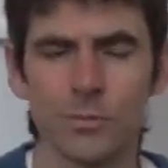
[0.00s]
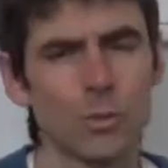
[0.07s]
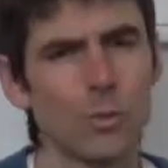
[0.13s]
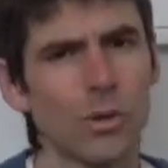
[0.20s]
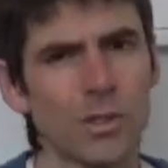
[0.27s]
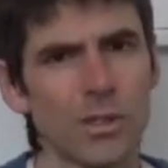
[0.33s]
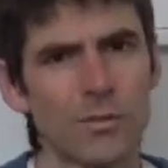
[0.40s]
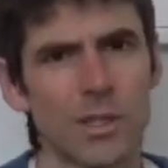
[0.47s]

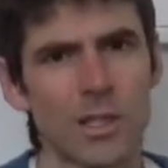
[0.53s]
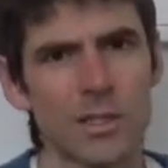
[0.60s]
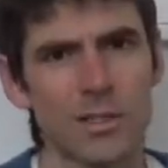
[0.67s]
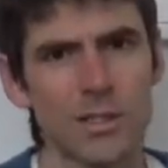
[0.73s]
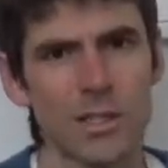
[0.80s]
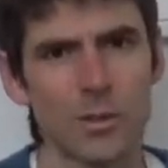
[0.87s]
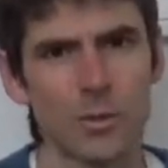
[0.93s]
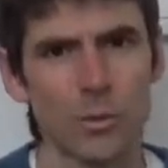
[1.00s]
What have they
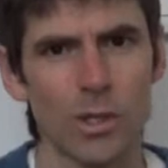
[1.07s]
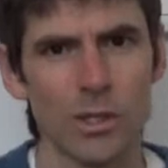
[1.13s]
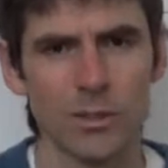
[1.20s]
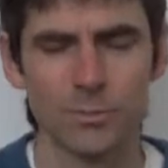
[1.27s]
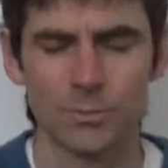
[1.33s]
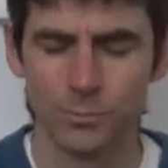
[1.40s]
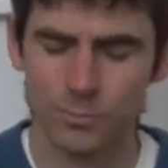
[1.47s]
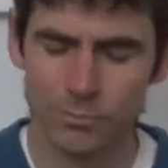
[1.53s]
seen
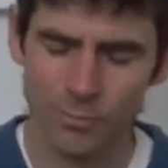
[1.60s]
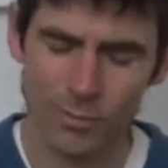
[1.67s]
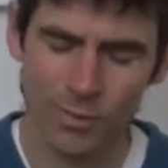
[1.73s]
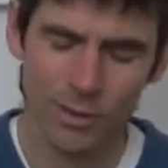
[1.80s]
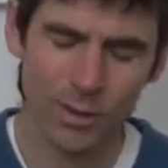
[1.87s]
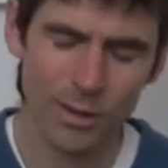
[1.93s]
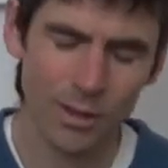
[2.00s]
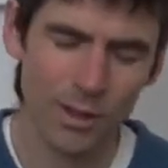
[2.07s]
well?
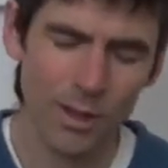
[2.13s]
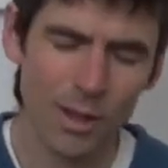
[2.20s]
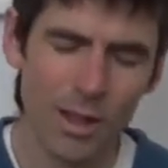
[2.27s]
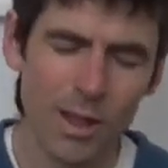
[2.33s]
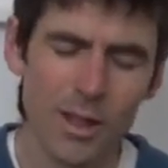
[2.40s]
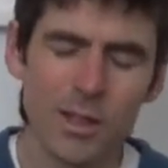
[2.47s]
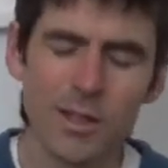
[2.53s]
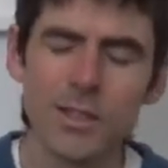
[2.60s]

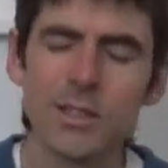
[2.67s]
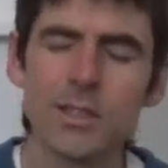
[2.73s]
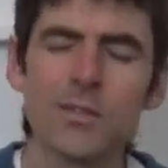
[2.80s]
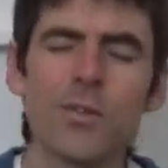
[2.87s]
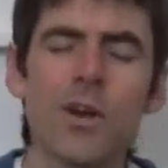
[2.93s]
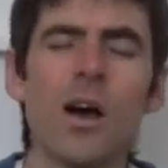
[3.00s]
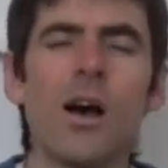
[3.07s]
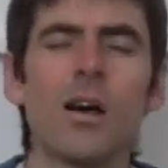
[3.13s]

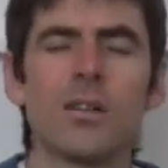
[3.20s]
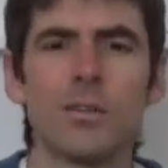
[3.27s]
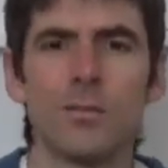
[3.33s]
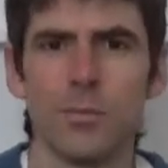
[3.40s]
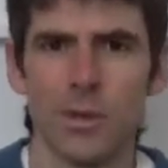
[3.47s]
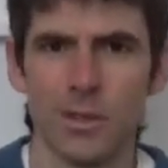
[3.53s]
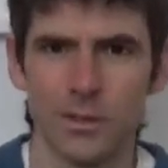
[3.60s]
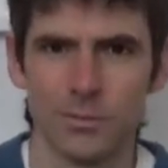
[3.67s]

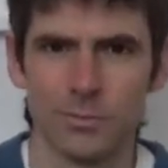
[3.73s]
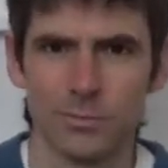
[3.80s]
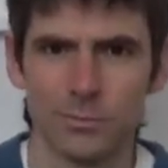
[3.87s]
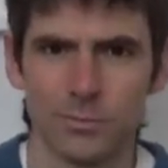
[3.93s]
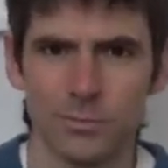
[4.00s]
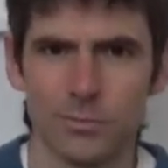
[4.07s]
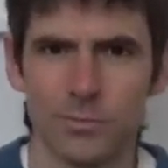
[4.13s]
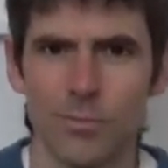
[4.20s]
Svatma.
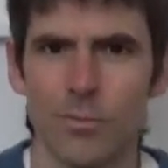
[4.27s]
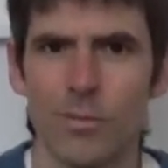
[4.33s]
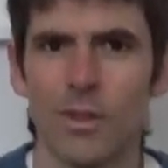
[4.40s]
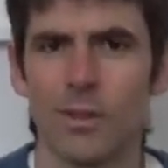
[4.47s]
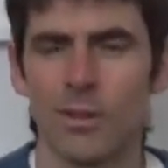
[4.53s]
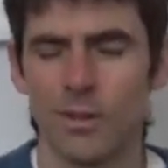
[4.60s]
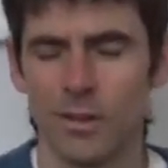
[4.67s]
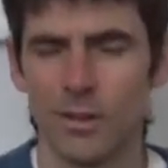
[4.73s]

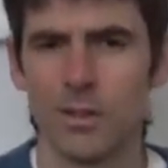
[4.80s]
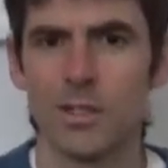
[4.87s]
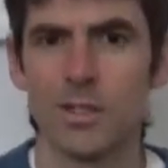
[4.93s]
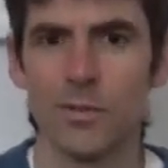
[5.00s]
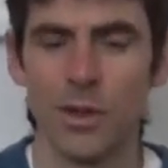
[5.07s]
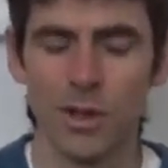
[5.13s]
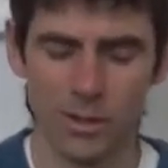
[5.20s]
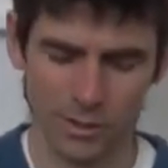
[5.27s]

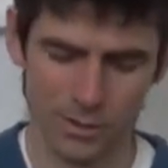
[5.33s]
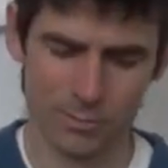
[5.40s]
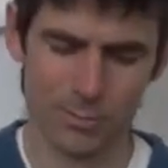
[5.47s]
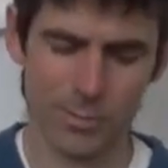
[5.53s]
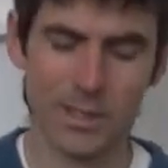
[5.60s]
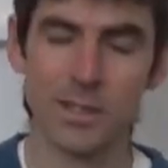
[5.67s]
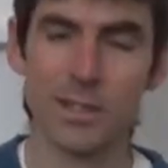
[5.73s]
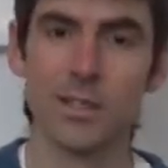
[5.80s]
Sva
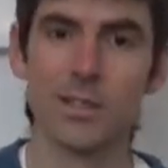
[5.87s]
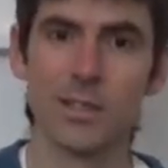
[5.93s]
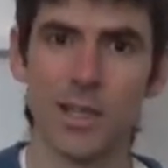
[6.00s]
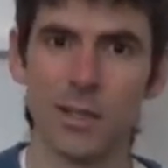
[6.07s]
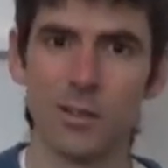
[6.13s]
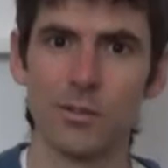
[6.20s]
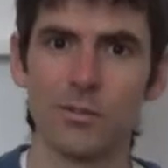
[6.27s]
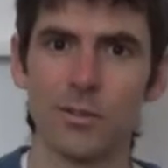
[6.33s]
means
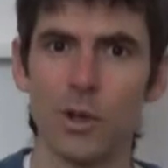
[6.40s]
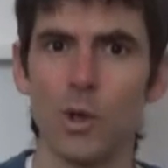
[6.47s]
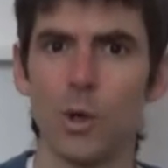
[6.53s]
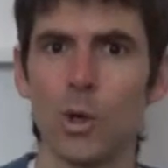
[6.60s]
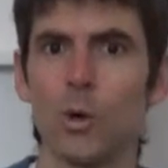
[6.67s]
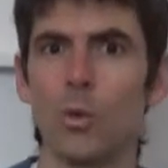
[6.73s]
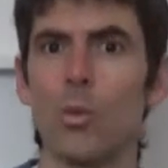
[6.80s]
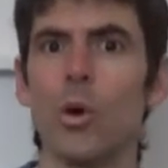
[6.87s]
self
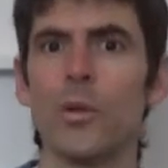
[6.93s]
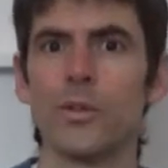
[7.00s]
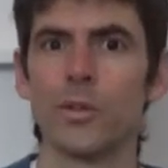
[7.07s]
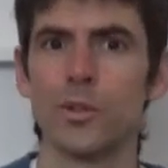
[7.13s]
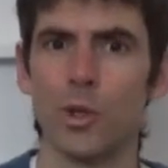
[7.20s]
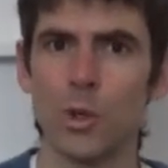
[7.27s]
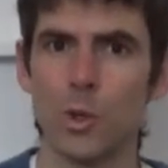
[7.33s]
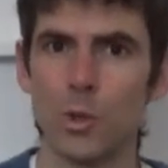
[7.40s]
or
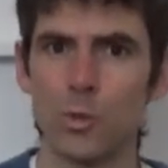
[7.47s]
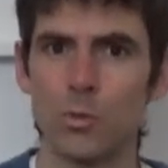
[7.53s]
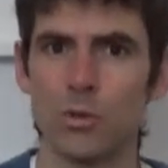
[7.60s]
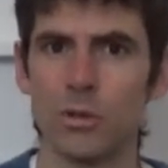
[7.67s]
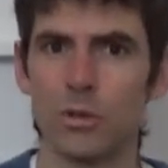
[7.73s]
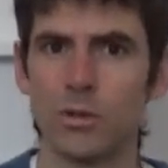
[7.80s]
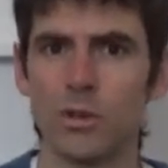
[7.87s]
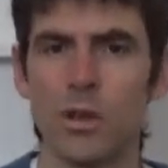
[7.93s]
one's
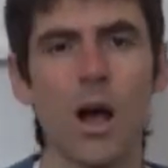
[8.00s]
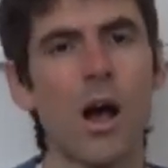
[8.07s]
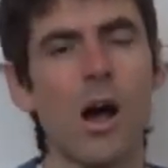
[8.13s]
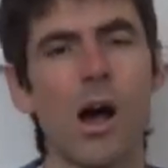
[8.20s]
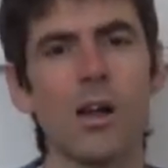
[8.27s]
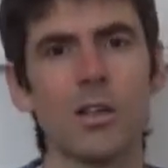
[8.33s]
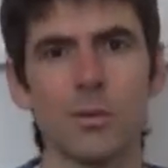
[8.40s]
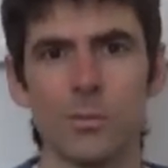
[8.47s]
own.
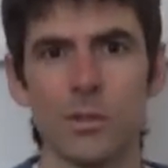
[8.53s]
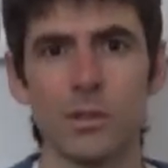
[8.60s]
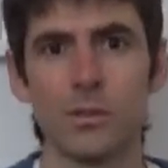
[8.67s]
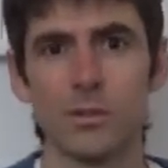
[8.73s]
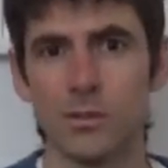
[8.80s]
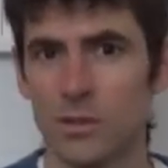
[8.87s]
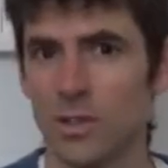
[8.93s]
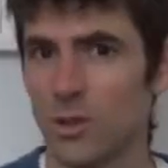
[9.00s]

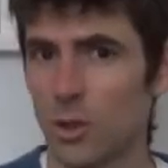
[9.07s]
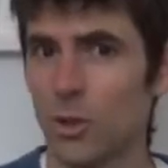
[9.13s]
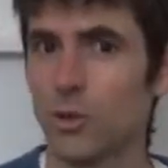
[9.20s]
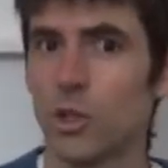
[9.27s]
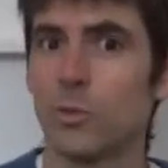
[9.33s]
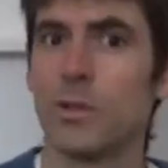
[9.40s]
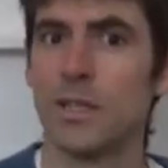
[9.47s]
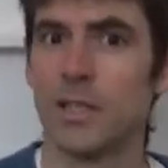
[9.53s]
Atma can
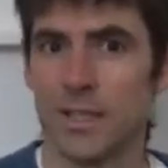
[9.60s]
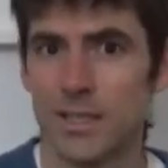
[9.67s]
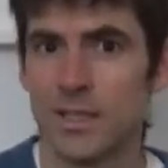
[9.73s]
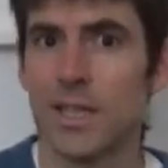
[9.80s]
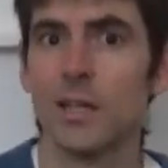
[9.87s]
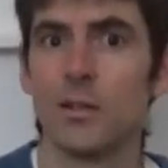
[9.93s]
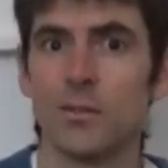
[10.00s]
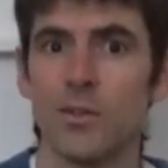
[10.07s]
also mean
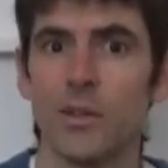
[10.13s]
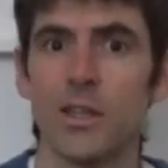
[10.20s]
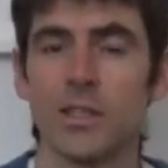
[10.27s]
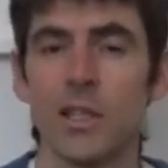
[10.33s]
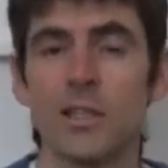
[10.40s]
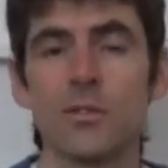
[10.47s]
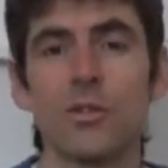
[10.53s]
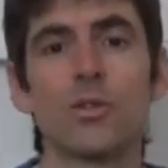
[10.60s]
self in the
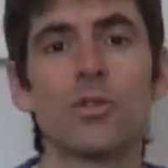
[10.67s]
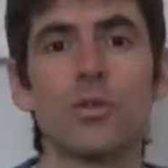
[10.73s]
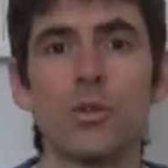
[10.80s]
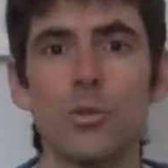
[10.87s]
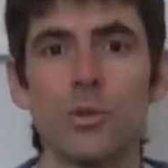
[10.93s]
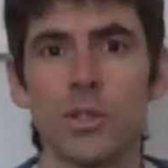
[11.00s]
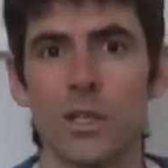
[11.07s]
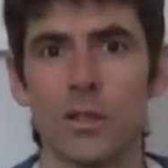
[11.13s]
sense of the
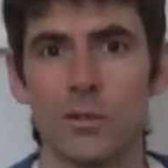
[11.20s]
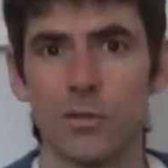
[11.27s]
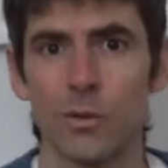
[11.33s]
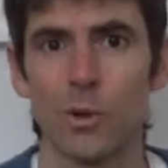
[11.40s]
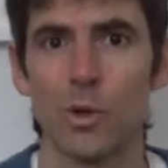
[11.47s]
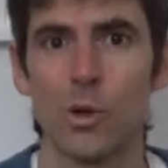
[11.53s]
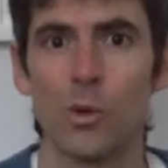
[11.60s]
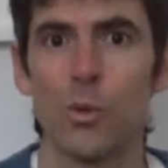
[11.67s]
true self
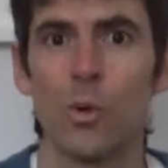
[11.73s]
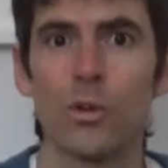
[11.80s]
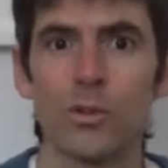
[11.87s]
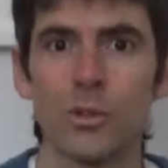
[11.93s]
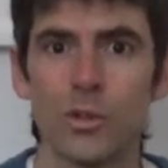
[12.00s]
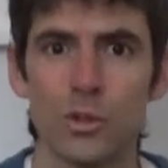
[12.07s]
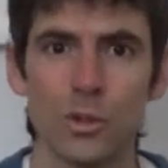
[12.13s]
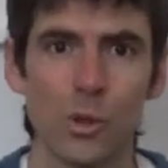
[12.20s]
or
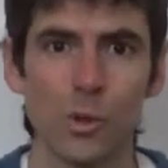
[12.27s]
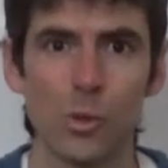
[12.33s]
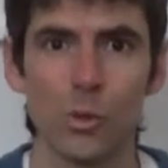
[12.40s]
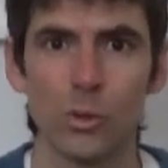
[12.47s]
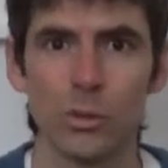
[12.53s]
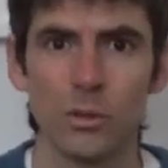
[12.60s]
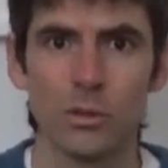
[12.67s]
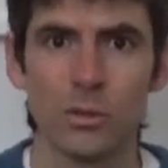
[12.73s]
one
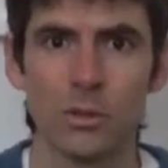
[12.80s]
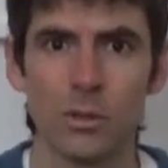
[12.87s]
soul.